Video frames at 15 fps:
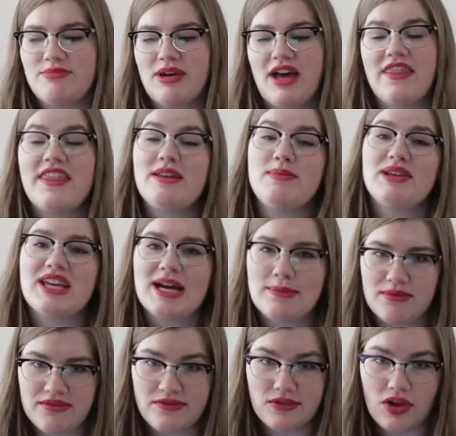but they
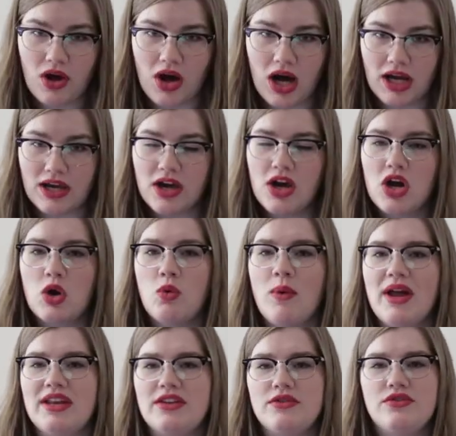become a vlog
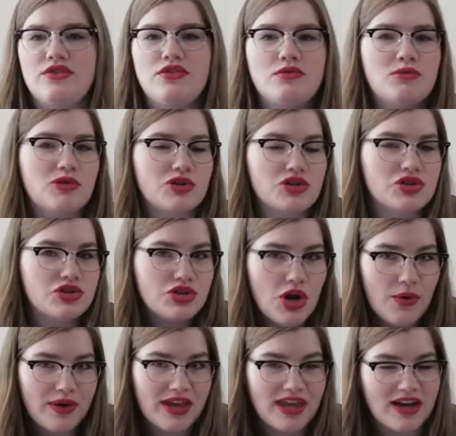when you do more
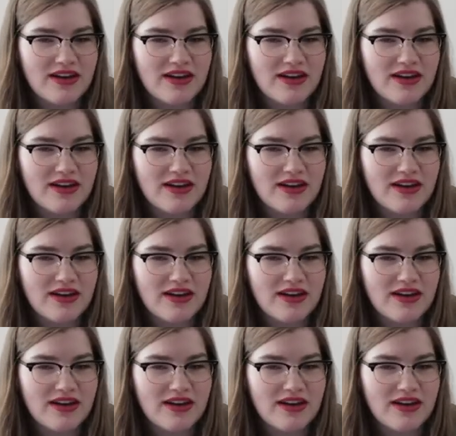showing